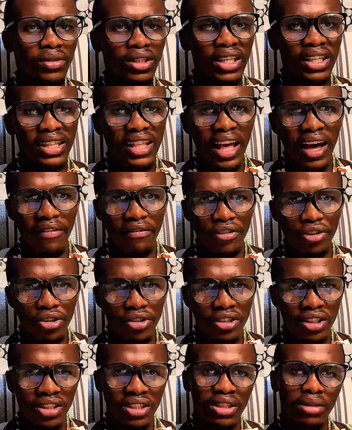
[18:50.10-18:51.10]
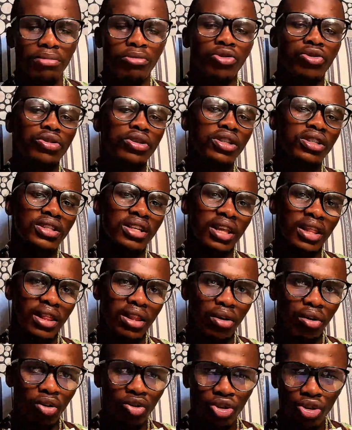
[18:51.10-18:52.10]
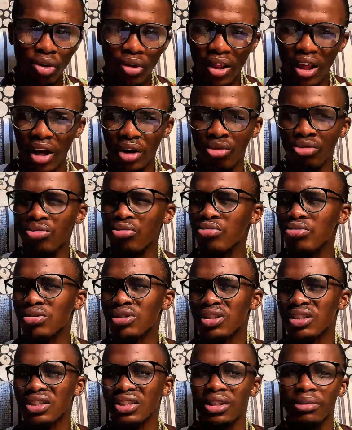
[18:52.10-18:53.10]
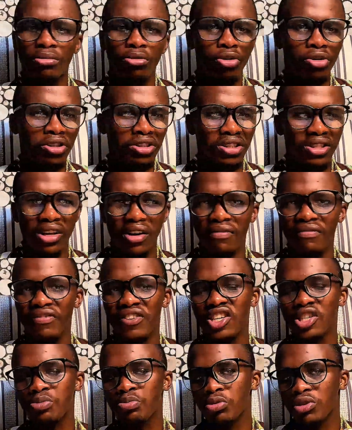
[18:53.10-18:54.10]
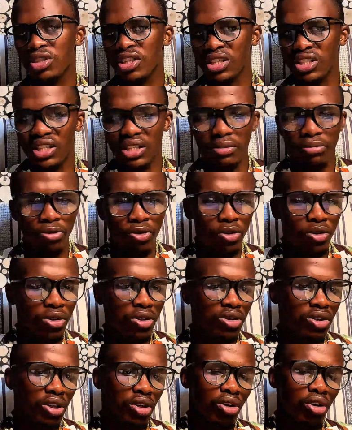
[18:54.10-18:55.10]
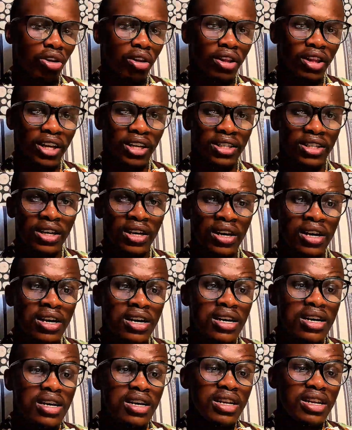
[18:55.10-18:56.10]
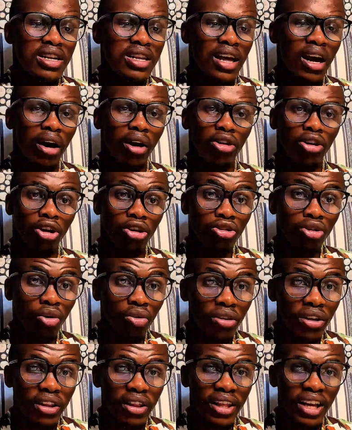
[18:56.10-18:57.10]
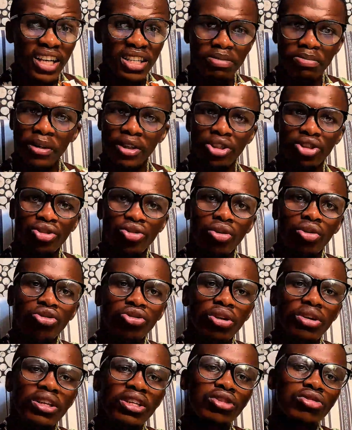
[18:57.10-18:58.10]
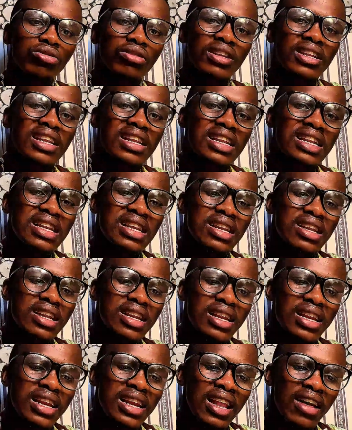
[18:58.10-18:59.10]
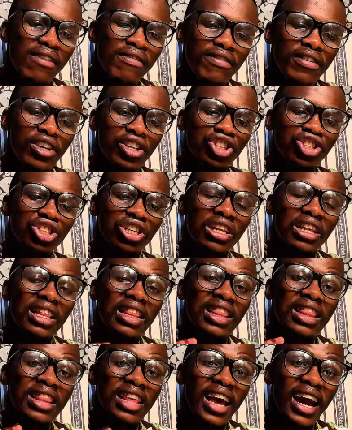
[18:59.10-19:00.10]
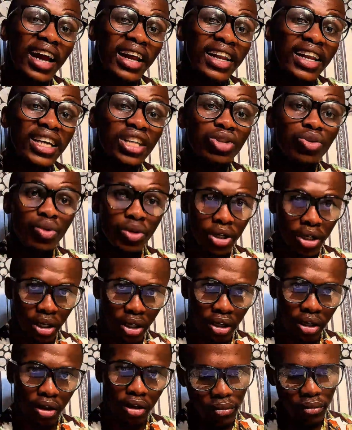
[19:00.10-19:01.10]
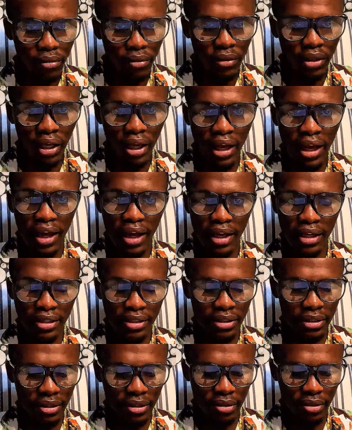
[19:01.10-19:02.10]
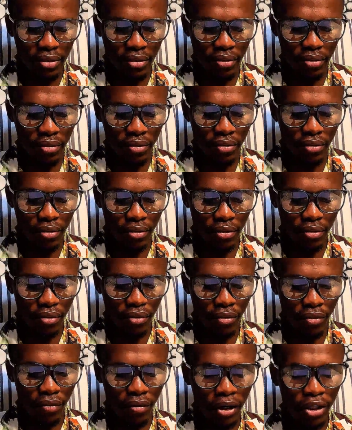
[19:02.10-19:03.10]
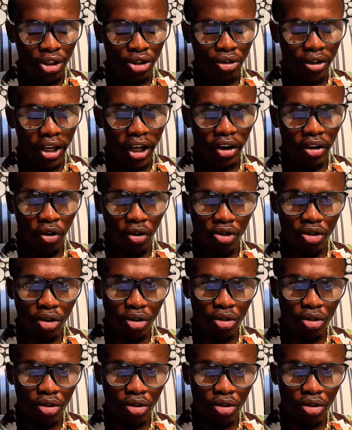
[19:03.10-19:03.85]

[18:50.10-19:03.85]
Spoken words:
video testimonials, and also their Google testimonials, their Facebook testimonials, and all of that. Now, not only that, but you also need to leverage their network. And what you can also